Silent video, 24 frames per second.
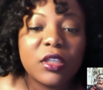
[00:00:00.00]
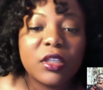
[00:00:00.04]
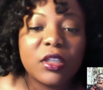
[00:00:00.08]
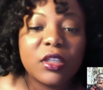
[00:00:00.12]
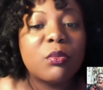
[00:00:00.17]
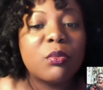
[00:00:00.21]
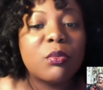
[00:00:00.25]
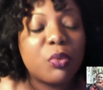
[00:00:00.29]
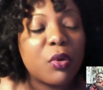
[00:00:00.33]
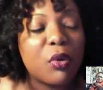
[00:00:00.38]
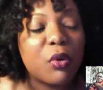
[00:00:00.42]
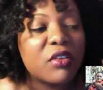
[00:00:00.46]
it's
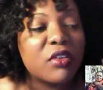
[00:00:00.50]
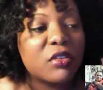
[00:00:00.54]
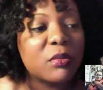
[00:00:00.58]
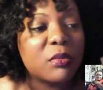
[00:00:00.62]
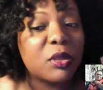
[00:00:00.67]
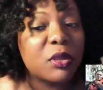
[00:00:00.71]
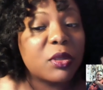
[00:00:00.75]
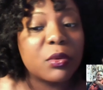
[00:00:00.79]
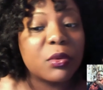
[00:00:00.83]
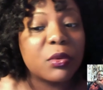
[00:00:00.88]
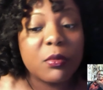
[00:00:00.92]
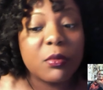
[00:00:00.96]
important to
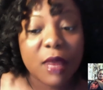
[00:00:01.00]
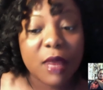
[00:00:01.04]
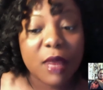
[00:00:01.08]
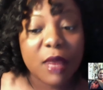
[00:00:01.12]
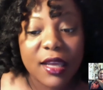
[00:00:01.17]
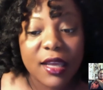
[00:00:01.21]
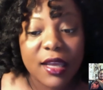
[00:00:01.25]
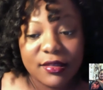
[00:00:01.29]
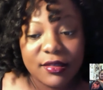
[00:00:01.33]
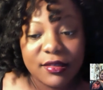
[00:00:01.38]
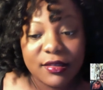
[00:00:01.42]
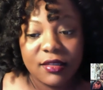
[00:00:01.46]
be
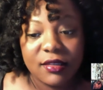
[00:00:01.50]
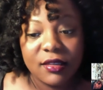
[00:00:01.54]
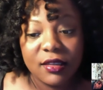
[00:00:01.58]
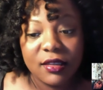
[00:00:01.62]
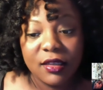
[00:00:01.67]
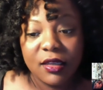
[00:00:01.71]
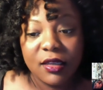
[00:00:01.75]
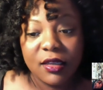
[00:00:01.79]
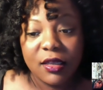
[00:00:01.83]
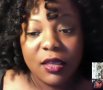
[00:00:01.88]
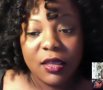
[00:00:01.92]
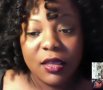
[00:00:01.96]
reminded.
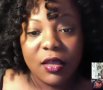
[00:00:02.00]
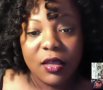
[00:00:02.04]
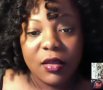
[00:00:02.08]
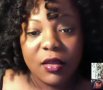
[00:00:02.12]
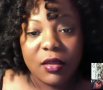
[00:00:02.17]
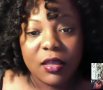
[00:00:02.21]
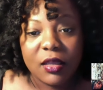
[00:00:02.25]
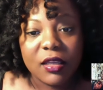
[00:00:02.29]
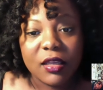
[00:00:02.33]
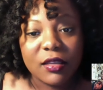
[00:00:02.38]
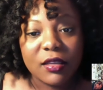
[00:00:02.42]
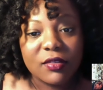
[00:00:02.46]

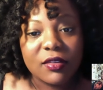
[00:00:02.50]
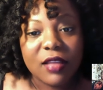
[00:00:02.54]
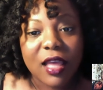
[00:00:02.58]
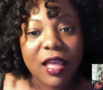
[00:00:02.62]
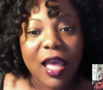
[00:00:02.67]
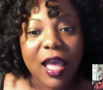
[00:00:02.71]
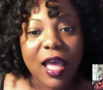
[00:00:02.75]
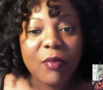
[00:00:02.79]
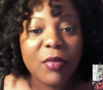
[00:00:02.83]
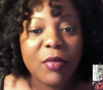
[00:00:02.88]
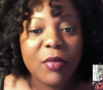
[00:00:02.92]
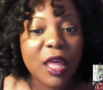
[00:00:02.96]
Because
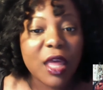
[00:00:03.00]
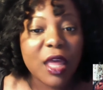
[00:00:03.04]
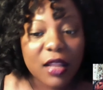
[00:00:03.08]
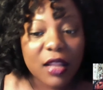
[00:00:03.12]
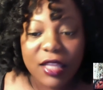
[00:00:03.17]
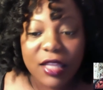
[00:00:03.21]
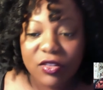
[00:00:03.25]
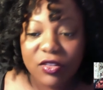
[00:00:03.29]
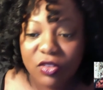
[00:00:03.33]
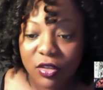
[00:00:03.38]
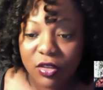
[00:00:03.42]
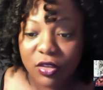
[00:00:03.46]
I'm not going
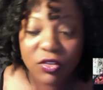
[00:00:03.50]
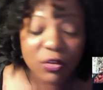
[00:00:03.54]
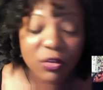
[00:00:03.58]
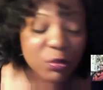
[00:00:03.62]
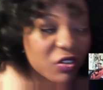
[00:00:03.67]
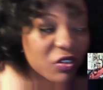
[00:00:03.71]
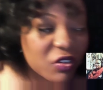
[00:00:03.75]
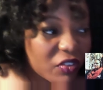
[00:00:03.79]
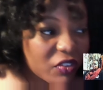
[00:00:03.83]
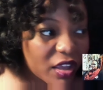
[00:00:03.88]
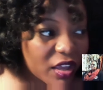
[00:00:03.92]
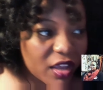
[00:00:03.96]
to lie to you, it took
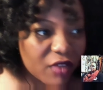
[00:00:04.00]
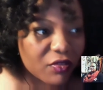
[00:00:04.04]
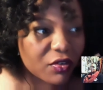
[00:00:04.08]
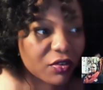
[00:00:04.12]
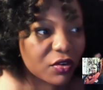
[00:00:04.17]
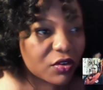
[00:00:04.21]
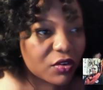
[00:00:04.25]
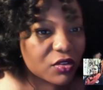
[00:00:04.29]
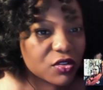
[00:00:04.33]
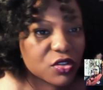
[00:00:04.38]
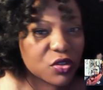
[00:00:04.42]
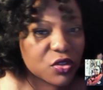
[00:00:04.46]
me
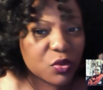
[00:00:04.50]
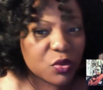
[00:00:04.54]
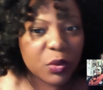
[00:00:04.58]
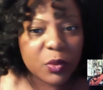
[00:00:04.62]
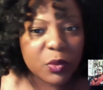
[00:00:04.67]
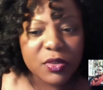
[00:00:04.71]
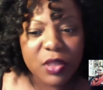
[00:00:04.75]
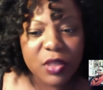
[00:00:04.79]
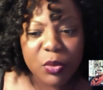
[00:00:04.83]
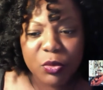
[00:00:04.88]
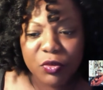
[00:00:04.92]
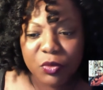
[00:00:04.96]
forever to, what
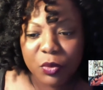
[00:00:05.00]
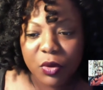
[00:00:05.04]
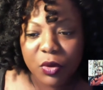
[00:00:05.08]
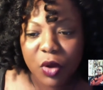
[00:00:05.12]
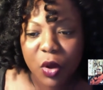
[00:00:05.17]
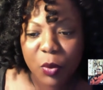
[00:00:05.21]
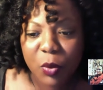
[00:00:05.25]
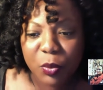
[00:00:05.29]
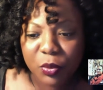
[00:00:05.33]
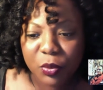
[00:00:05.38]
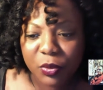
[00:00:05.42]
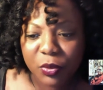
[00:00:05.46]
was that movie with
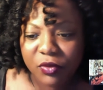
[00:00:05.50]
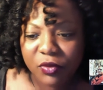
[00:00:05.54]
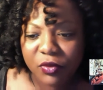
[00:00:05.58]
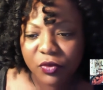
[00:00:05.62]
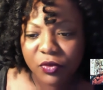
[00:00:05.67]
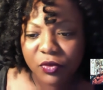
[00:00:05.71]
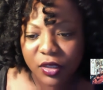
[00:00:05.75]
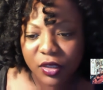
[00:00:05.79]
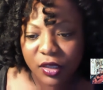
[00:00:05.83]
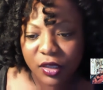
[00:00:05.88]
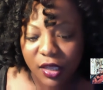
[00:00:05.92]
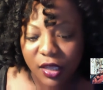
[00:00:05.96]
Oprah
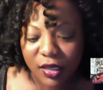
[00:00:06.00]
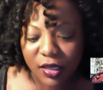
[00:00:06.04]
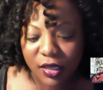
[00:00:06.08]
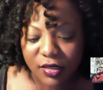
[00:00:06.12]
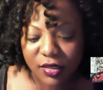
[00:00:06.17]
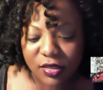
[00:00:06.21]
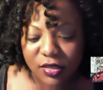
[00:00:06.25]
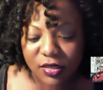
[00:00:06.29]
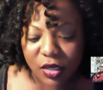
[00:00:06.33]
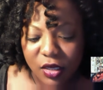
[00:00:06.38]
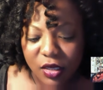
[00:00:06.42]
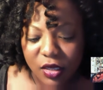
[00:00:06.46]
Winfrey
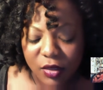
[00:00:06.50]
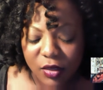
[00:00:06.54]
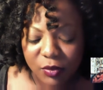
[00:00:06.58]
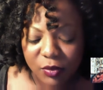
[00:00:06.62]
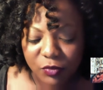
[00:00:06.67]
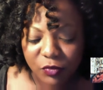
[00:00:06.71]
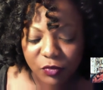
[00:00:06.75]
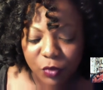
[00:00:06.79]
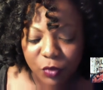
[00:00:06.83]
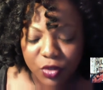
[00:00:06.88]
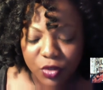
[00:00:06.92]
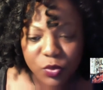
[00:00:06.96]

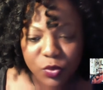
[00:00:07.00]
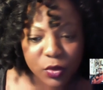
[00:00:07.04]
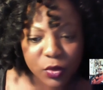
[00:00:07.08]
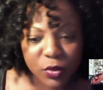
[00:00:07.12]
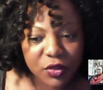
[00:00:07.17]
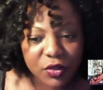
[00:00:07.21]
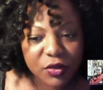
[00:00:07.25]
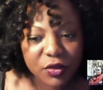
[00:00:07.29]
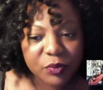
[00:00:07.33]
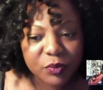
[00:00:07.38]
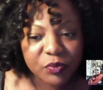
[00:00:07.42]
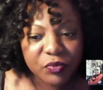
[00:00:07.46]
and Forrest
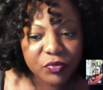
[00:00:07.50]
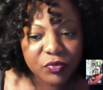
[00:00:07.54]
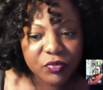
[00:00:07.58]
Whitaker?